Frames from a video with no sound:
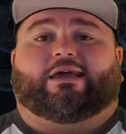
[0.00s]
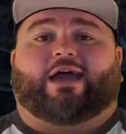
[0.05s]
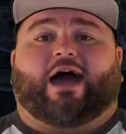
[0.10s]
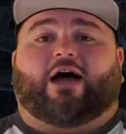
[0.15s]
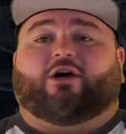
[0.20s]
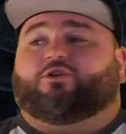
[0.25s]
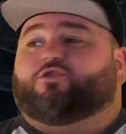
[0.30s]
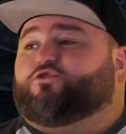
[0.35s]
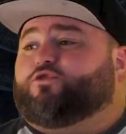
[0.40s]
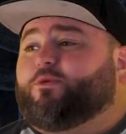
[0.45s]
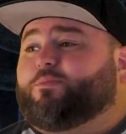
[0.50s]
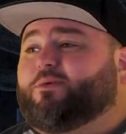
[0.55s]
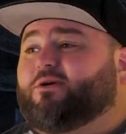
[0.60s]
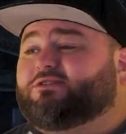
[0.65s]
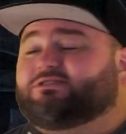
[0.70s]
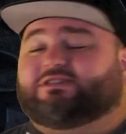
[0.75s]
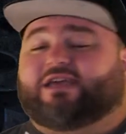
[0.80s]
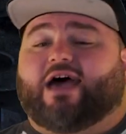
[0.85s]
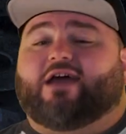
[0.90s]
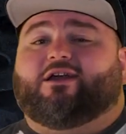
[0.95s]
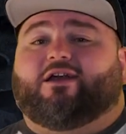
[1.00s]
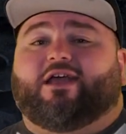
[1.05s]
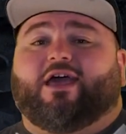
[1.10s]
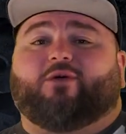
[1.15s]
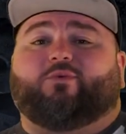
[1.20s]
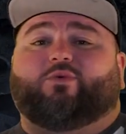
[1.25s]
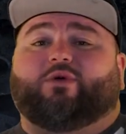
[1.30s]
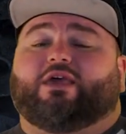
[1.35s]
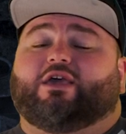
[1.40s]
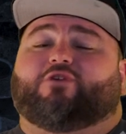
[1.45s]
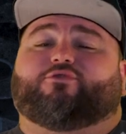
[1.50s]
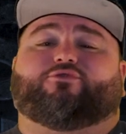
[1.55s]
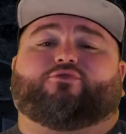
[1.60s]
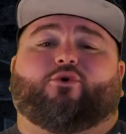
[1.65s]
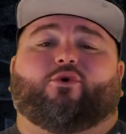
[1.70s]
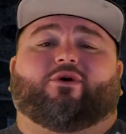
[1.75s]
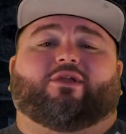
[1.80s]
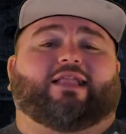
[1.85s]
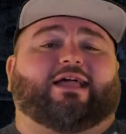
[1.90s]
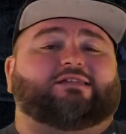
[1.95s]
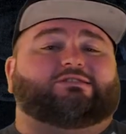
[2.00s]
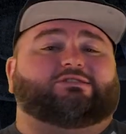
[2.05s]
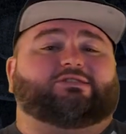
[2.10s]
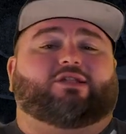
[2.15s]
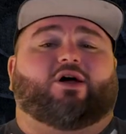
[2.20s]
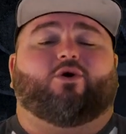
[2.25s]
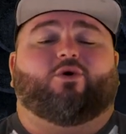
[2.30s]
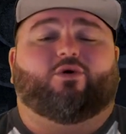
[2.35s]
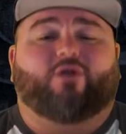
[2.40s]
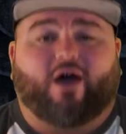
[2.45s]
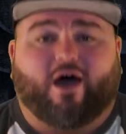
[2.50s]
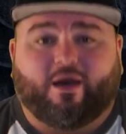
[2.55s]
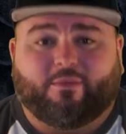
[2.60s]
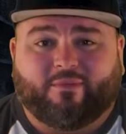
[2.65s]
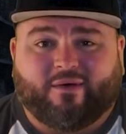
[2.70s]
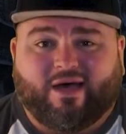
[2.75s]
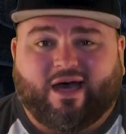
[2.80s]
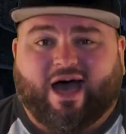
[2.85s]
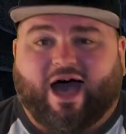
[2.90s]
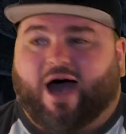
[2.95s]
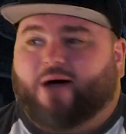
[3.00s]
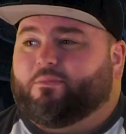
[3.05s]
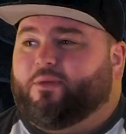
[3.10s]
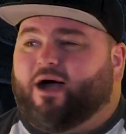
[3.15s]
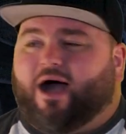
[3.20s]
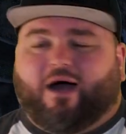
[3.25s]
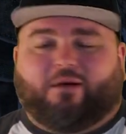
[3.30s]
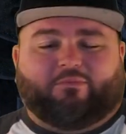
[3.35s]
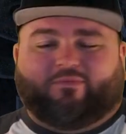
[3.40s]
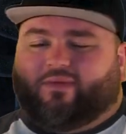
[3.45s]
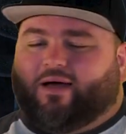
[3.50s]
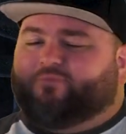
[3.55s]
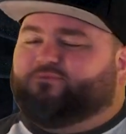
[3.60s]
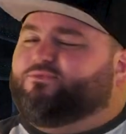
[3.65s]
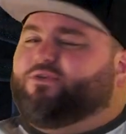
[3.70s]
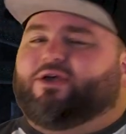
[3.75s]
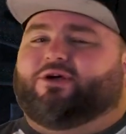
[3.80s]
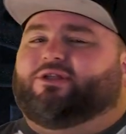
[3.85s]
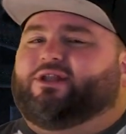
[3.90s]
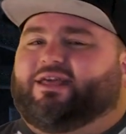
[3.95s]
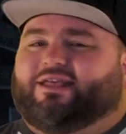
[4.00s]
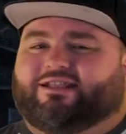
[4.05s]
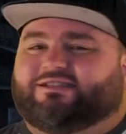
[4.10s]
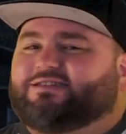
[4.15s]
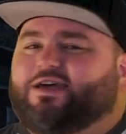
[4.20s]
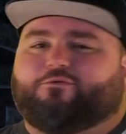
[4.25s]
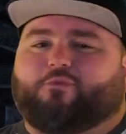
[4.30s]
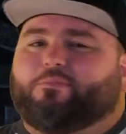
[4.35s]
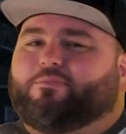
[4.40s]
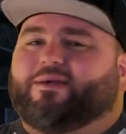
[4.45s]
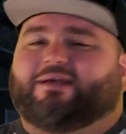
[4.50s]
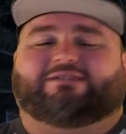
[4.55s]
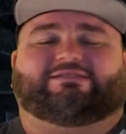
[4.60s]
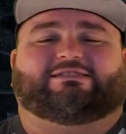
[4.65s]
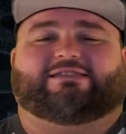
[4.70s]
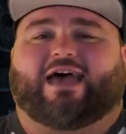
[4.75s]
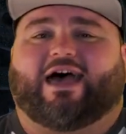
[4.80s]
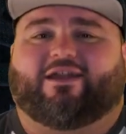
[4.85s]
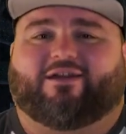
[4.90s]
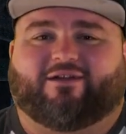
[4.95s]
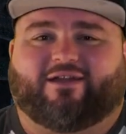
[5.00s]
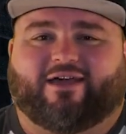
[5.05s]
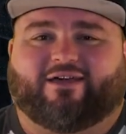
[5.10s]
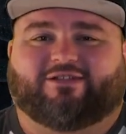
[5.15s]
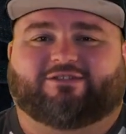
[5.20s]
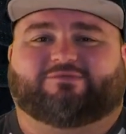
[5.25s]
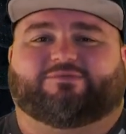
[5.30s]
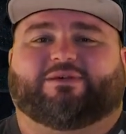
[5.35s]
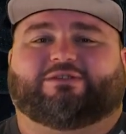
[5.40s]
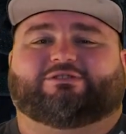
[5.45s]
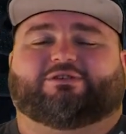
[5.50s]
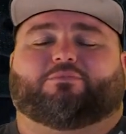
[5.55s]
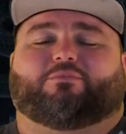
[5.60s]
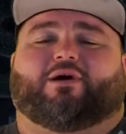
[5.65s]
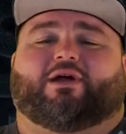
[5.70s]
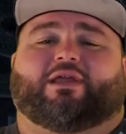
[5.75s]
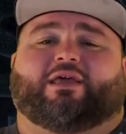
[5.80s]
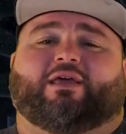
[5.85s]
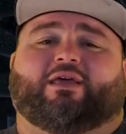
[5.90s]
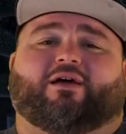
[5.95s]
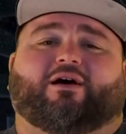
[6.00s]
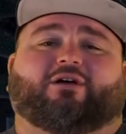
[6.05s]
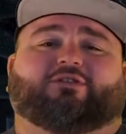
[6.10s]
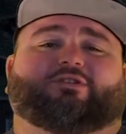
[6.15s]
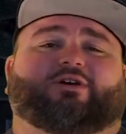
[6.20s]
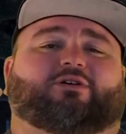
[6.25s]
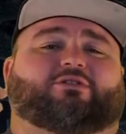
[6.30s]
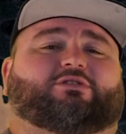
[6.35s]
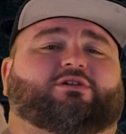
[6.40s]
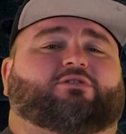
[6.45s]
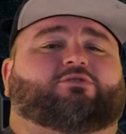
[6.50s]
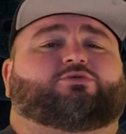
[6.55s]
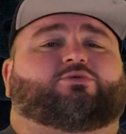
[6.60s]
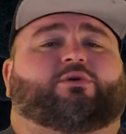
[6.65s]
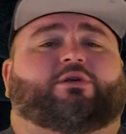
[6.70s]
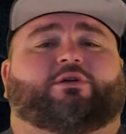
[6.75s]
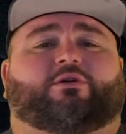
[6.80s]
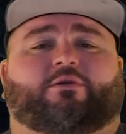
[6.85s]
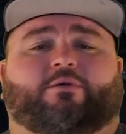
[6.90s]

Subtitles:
College football Saturday, week 4. Let's load up. I'm feeling it. Let's have a big Saturday. Let's make some money. I'll talk to you on Twitter.